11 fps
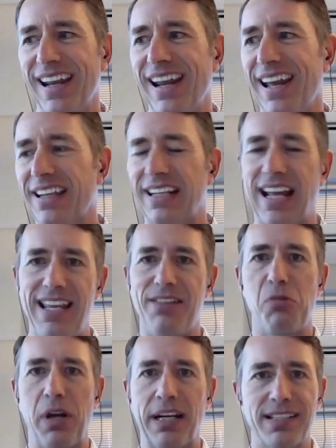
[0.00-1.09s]
Yeah, I think
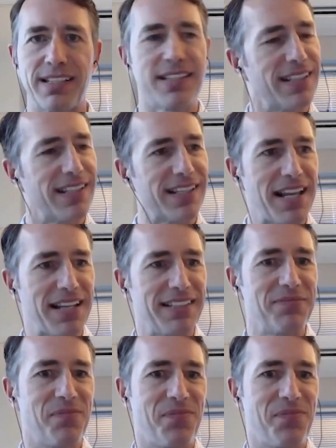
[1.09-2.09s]
it rings. Exactly.